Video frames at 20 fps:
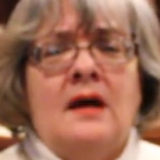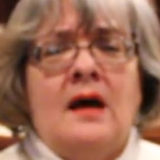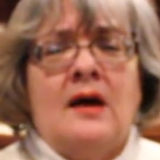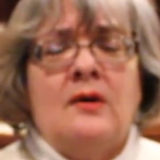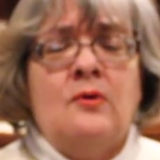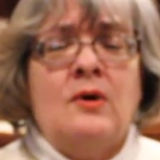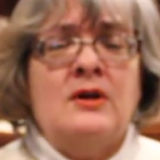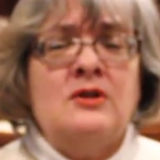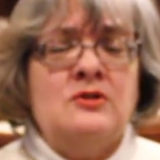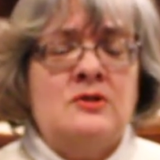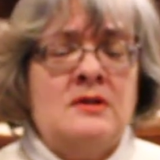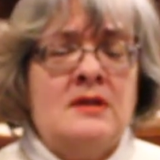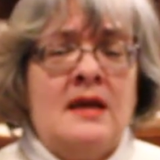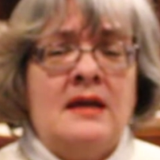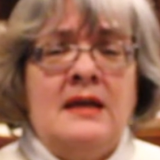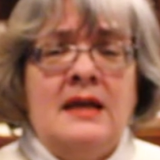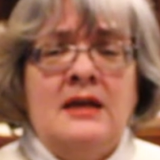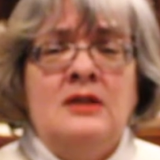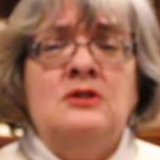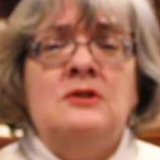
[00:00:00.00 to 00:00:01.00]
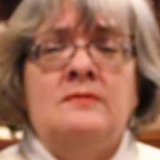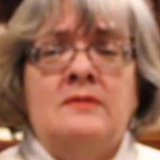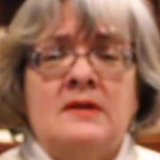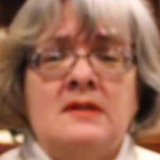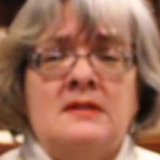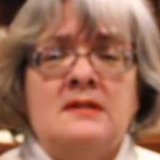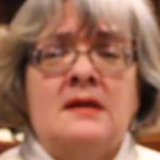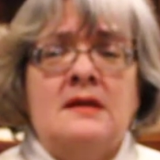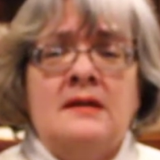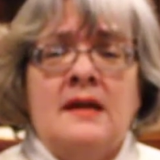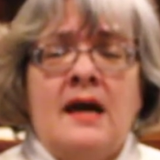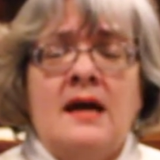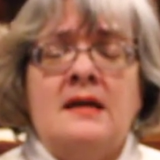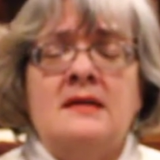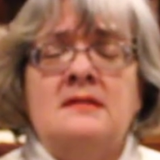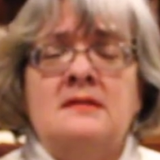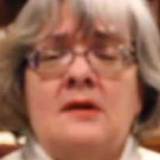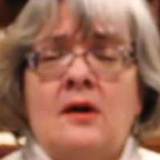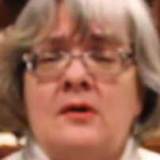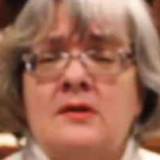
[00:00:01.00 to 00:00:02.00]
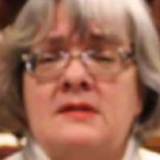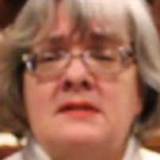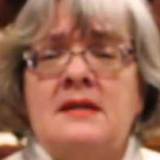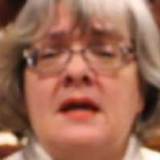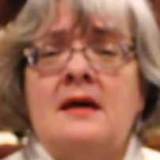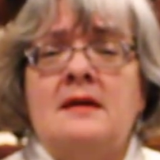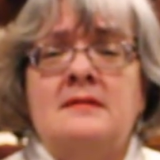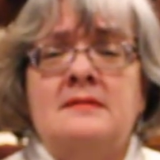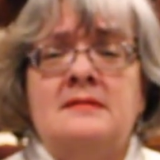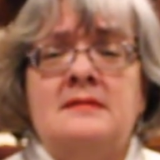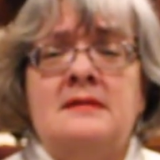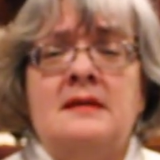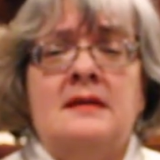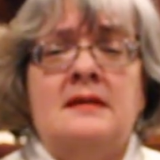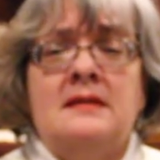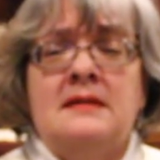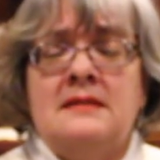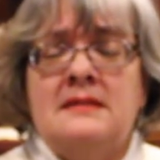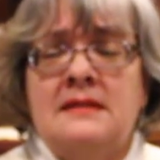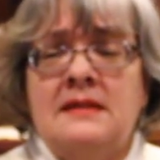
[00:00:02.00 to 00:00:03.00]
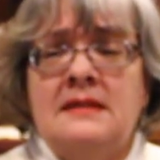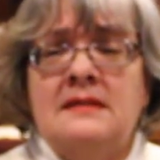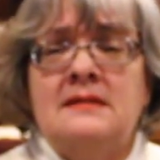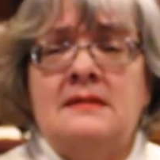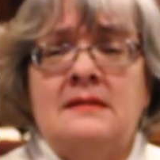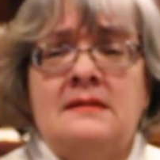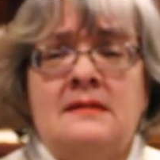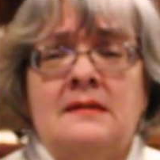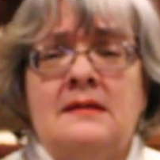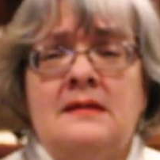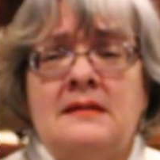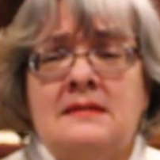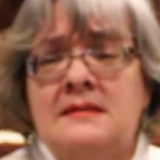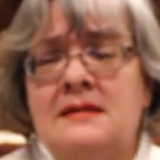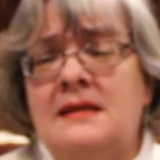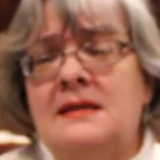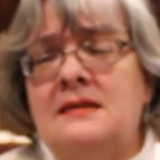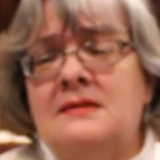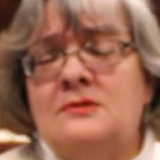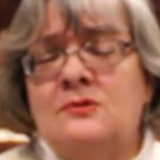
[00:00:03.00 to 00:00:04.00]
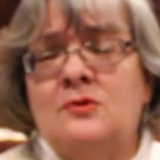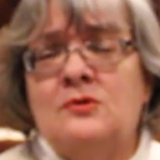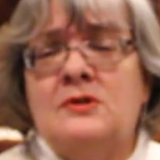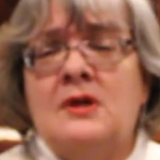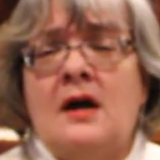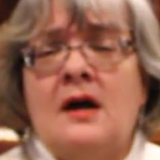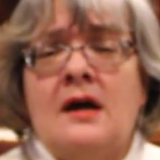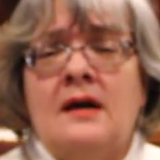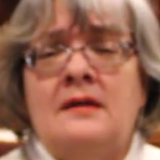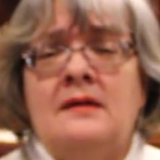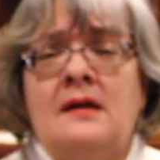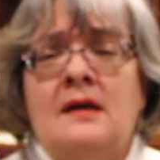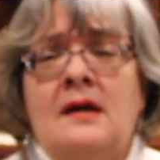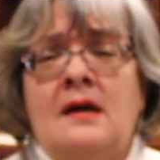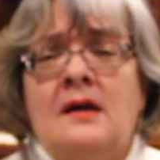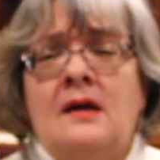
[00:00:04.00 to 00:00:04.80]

A question that each of us can ask ourselves in the season, this Easter tide,